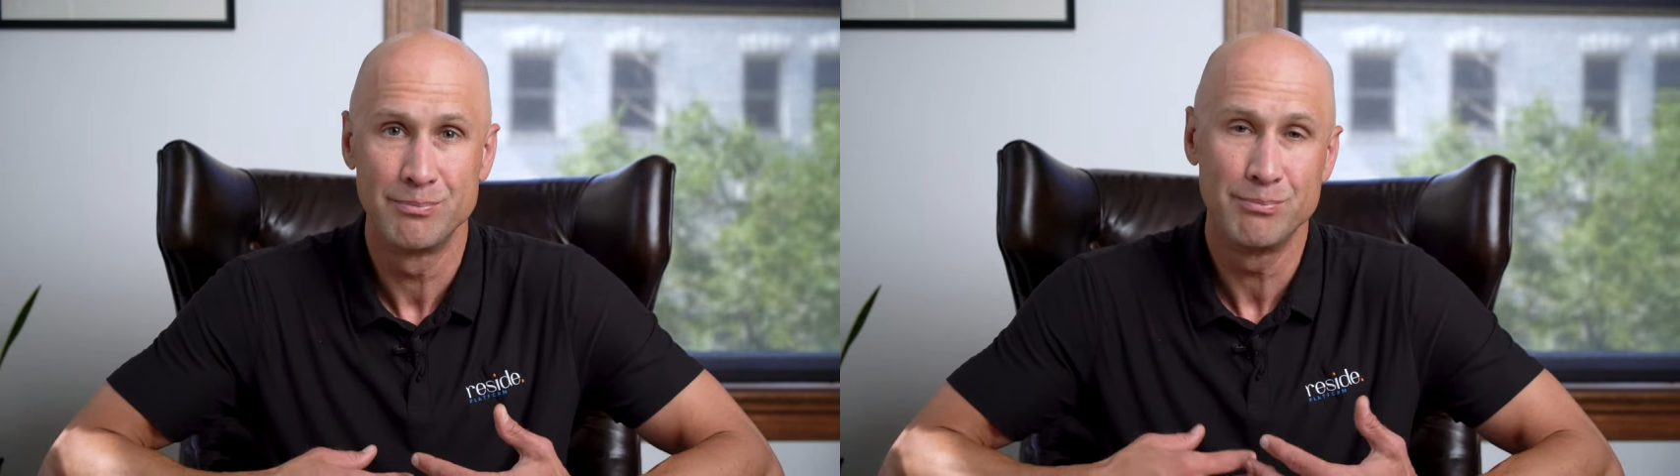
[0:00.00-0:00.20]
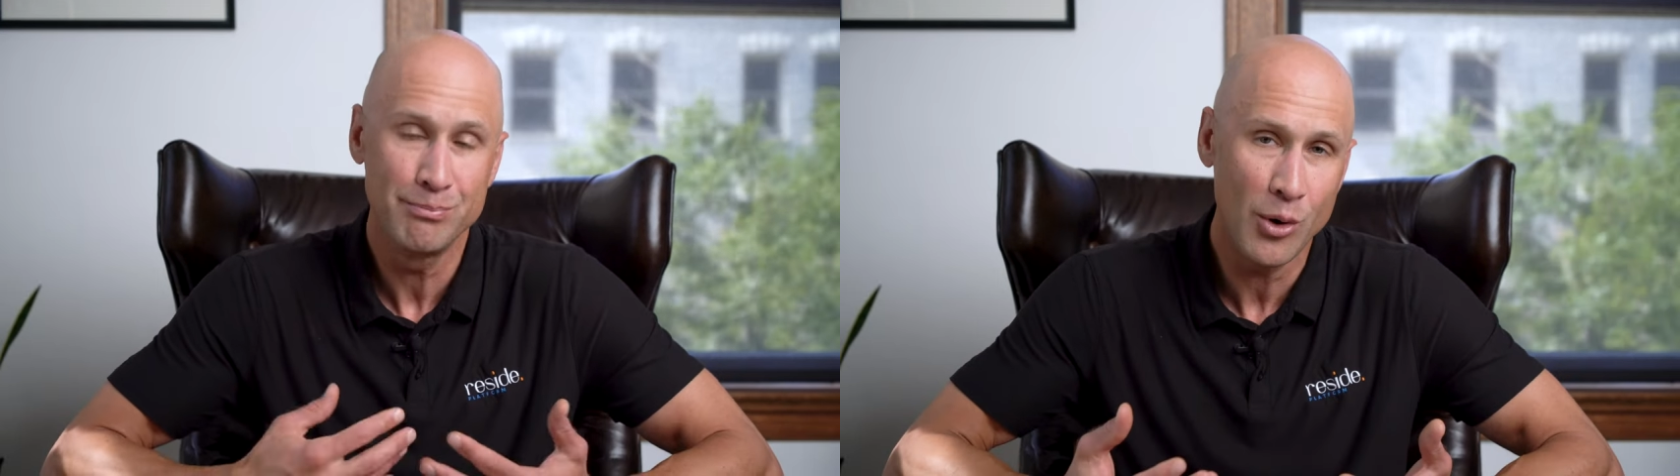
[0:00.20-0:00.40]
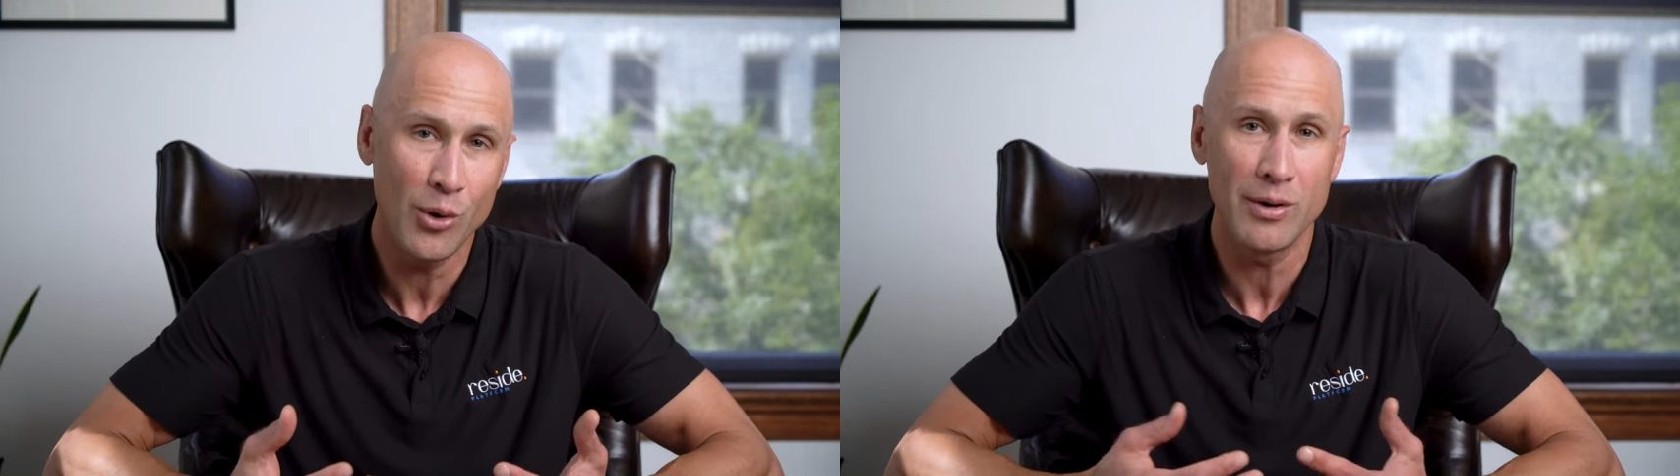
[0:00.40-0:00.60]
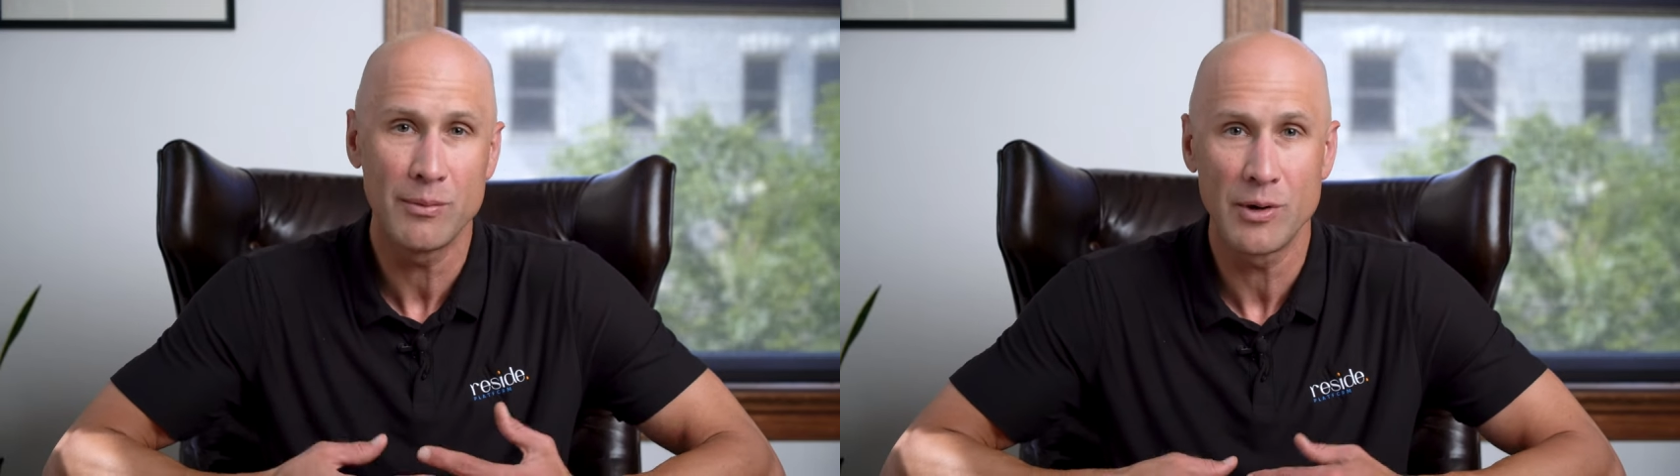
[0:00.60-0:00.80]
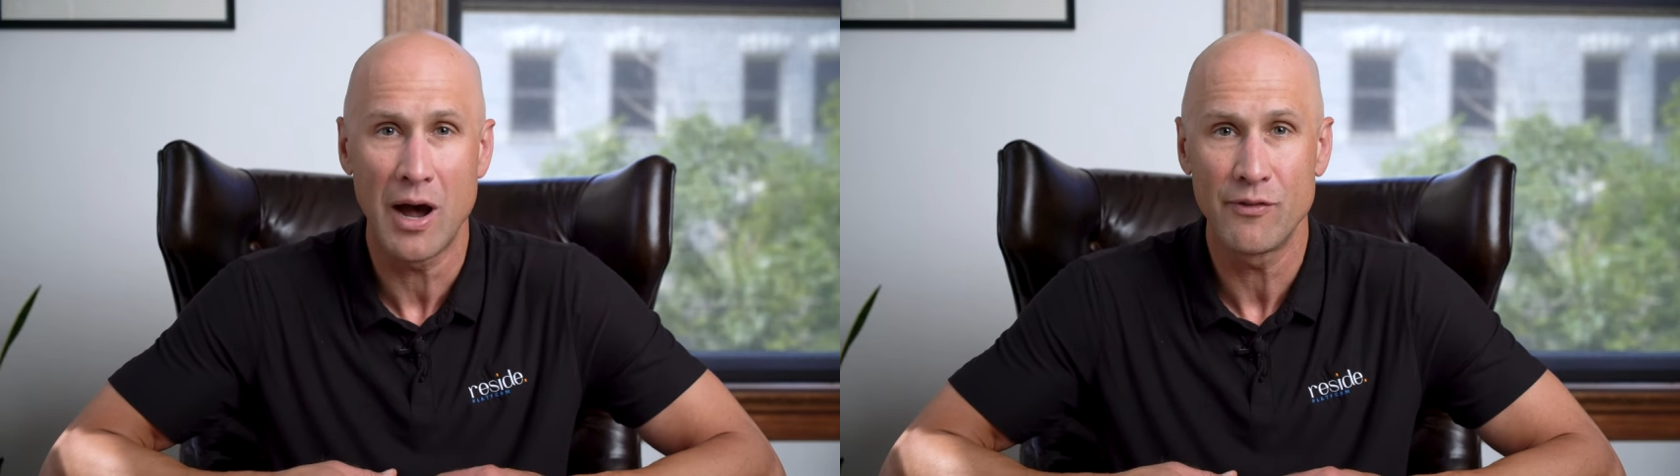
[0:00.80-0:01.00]

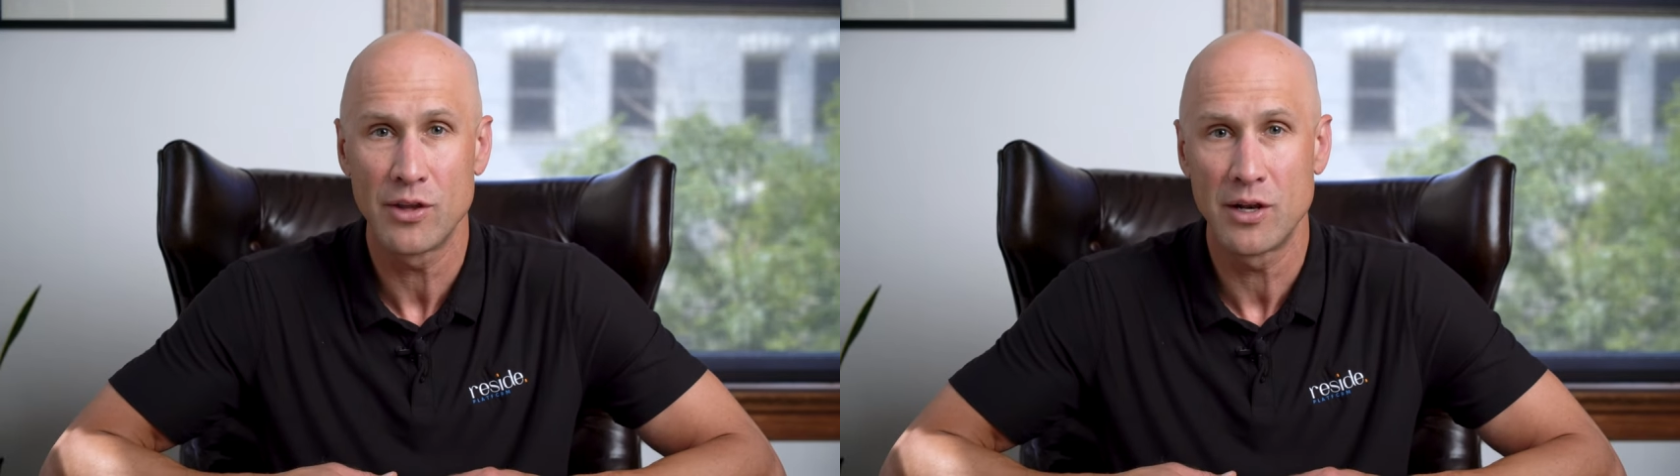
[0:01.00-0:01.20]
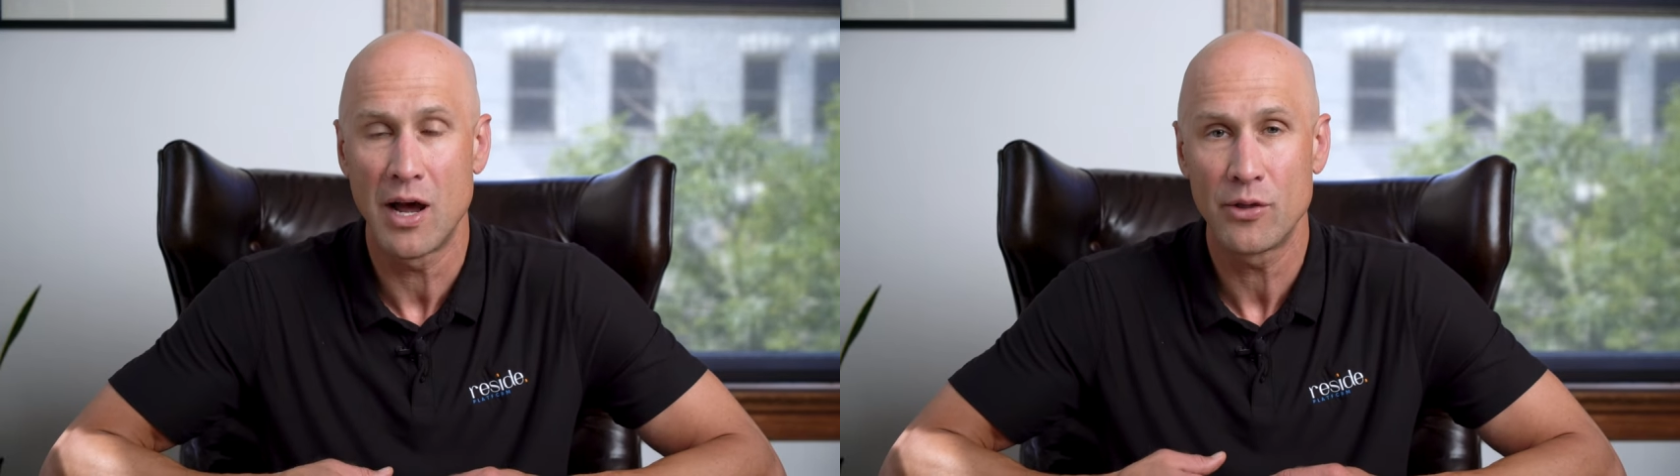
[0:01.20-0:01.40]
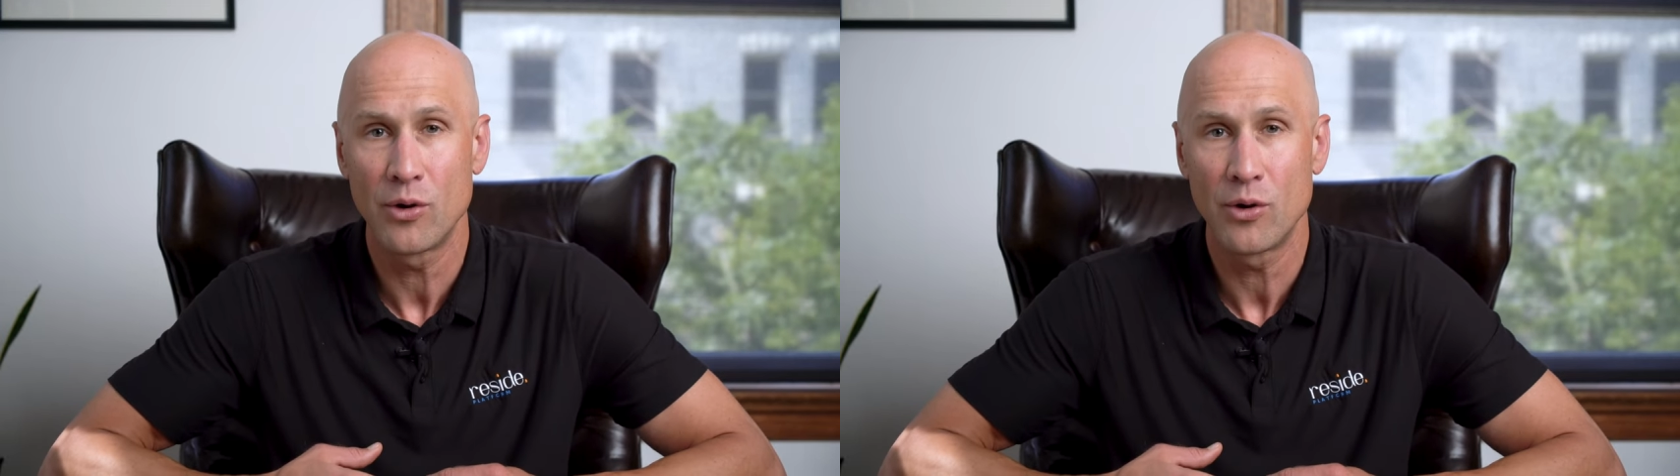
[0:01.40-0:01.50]
More often than not,